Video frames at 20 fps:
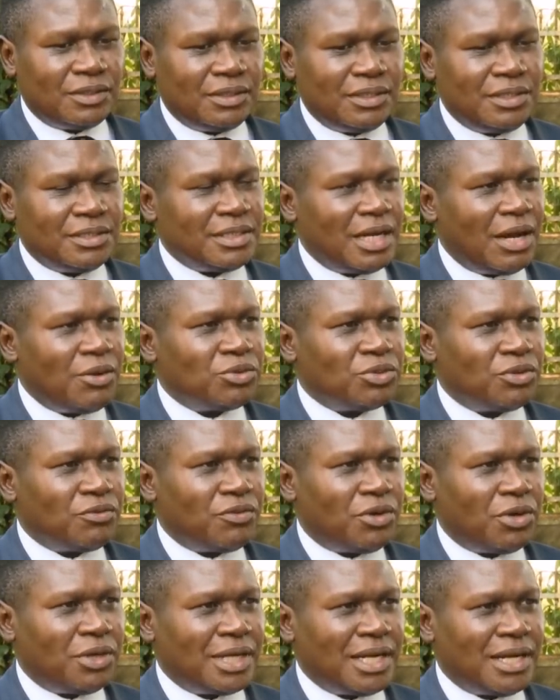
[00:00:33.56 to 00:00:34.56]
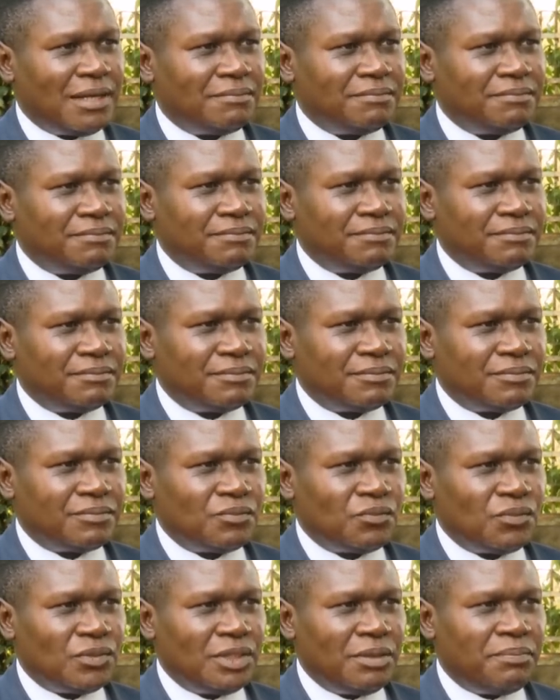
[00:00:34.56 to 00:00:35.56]
Is out of order.
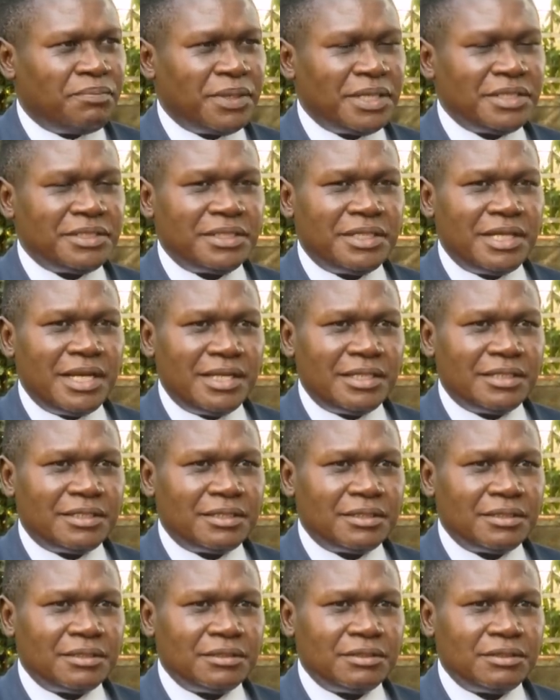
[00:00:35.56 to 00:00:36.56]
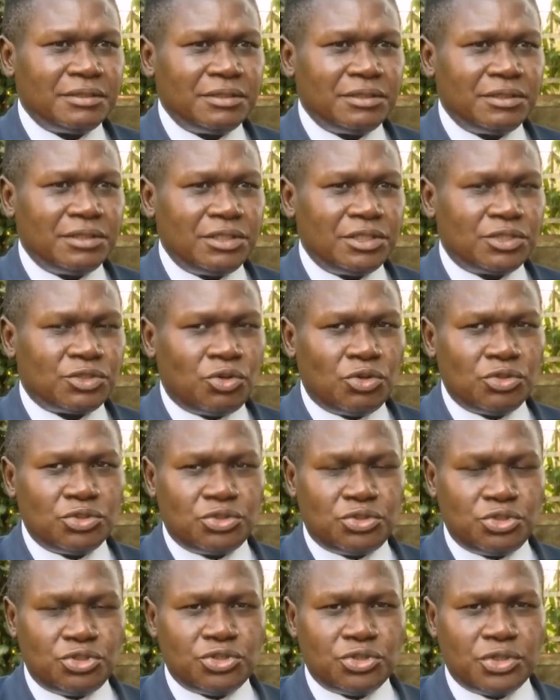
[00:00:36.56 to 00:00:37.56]
The president is
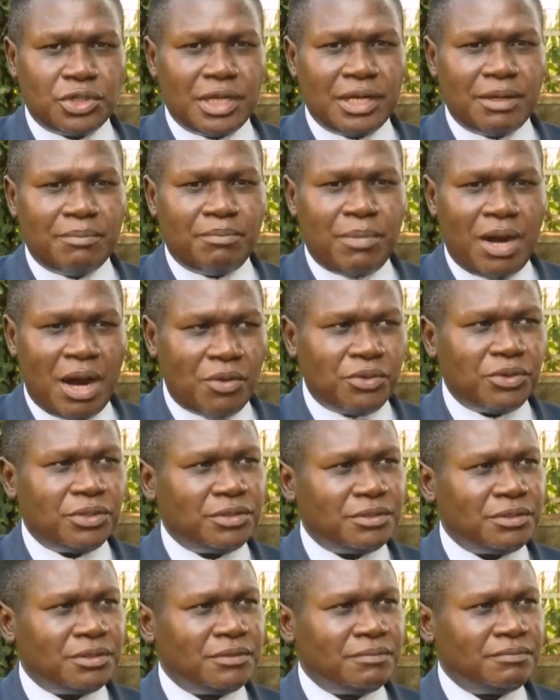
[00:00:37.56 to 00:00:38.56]
constitutionally bound